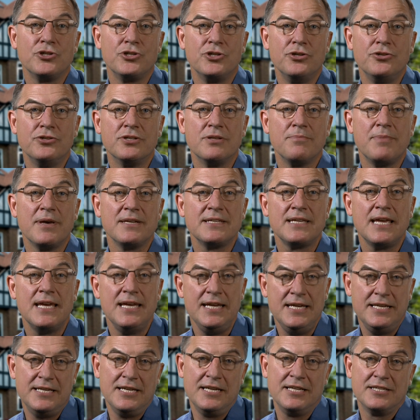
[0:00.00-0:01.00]
choose the best
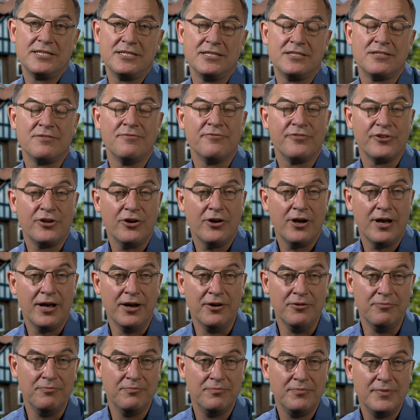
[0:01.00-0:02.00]
heating system for your
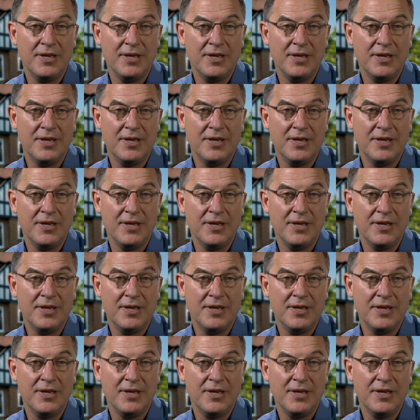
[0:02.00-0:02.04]
home.